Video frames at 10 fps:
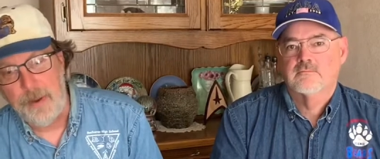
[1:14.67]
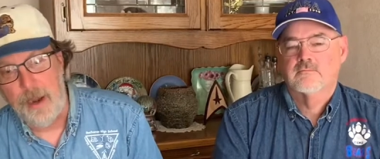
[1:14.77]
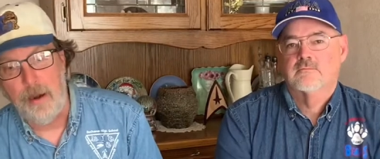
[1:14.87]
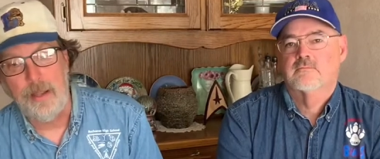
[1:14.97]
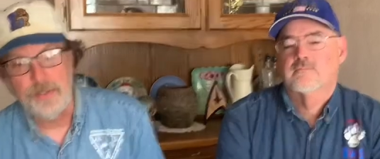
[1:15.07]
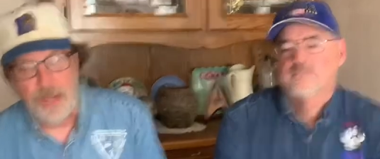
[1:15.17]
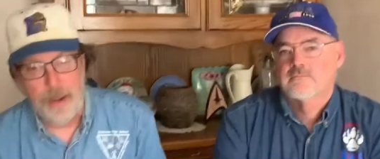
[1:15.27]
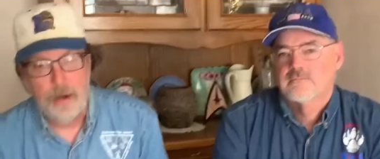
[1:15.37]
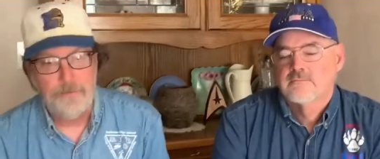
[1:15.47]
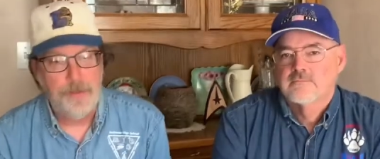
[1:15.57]
Speaker 1: parents, and
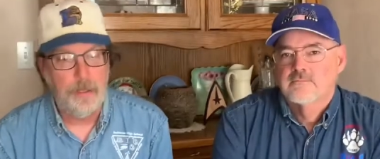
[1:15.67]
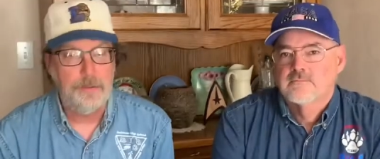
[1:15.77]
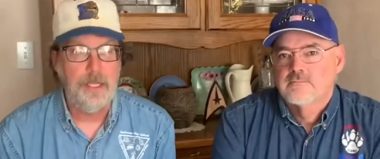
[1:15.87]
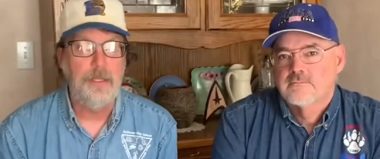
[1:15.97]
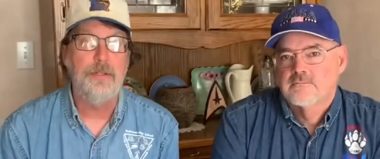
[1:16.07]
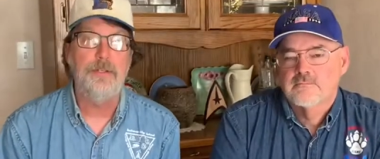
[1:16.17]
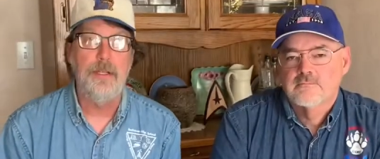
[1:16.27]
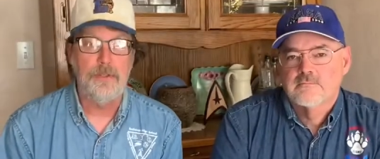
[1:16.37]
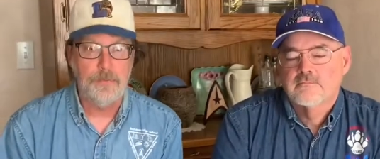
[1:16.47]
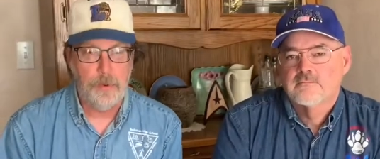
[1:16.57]
our fellow teachers and
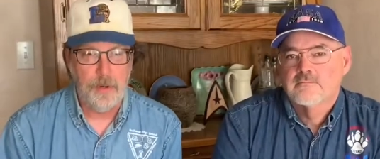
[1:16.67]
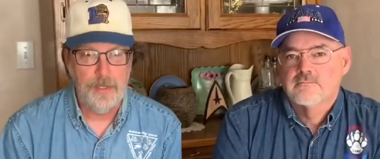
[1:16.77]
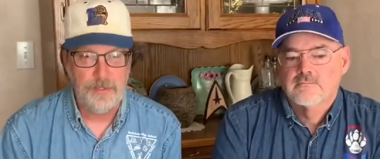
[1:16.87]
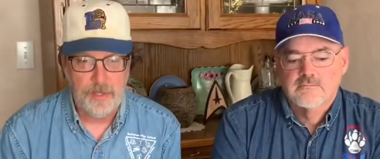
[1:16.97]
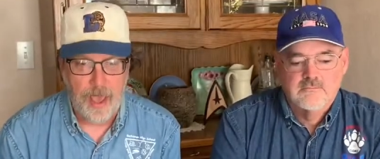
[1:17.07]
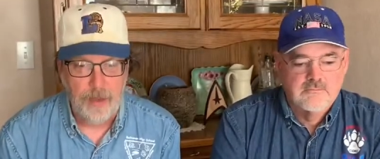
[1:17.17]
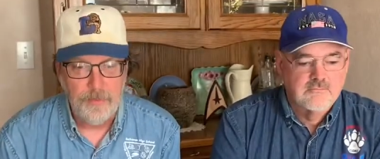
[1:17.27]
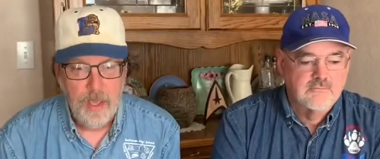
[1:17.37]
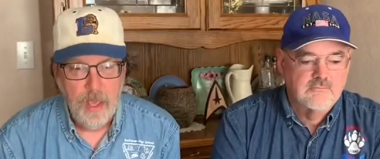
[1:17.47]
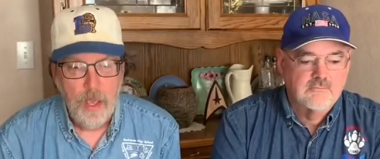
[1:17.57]
supporting staff.
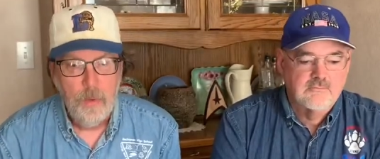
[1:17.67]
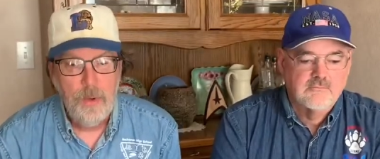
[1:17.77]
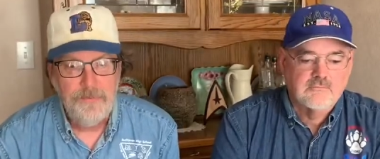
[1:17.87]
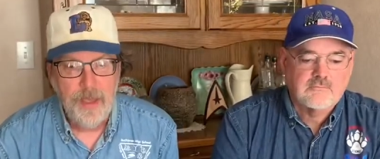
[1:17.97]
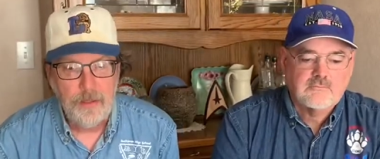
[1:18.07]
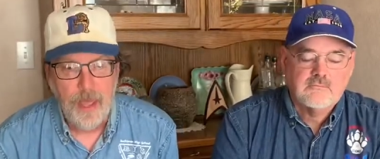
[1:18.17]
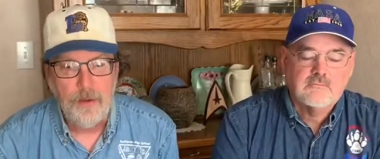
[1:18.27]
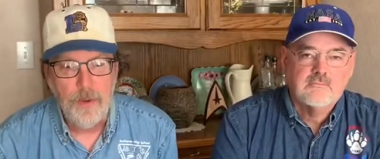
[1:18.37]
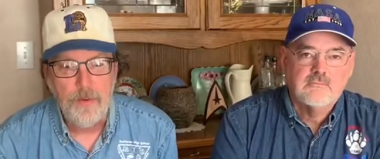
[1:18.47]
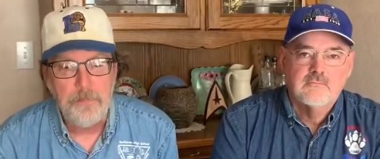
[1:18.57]
We felt like we were